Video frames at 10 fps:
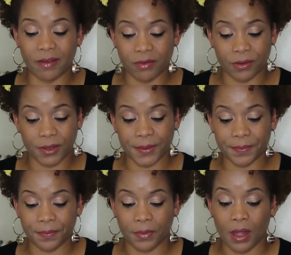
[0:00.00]
levels.
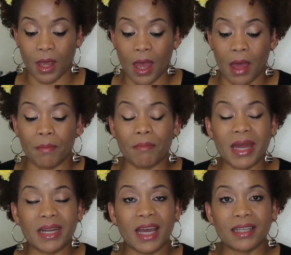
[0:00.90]

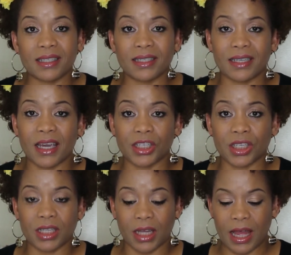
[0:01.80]
Many
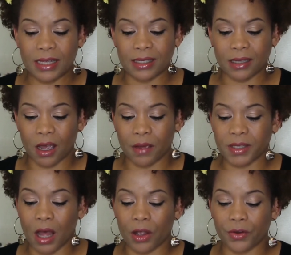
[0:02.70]
anti-DHT
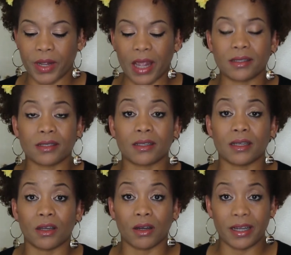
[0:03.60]
enzymes are created
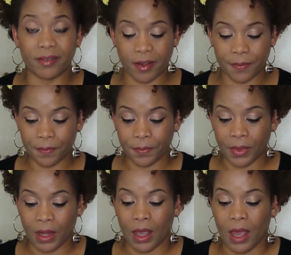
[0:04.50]
in our liver,
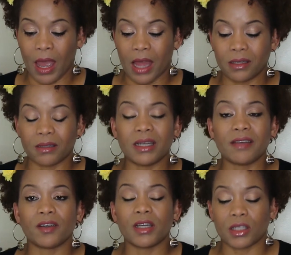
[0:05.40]
and the
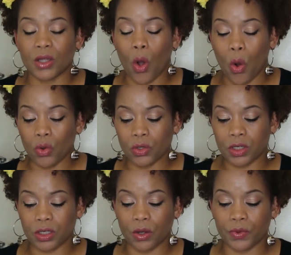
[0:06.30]
liver is
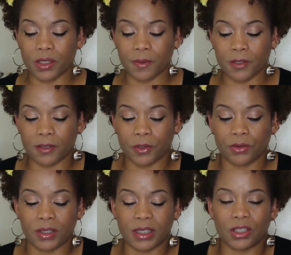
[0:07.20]
also responsible
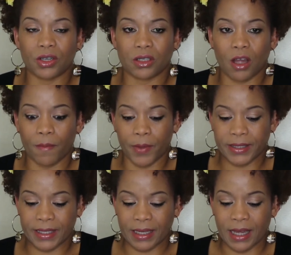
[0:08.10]
to detox our
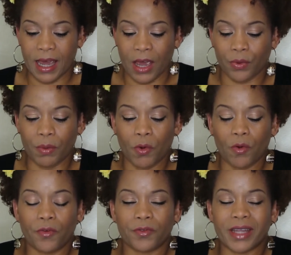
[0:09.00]
body,
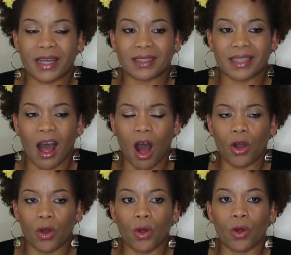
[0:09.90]
remove that
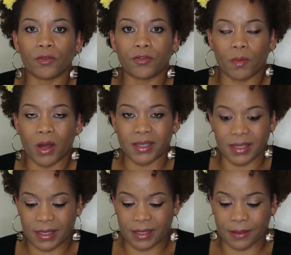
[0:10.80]
alcohol from our
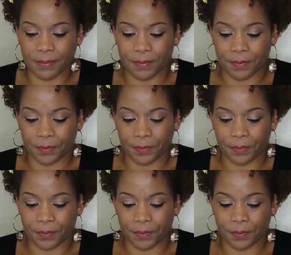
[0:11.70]
system.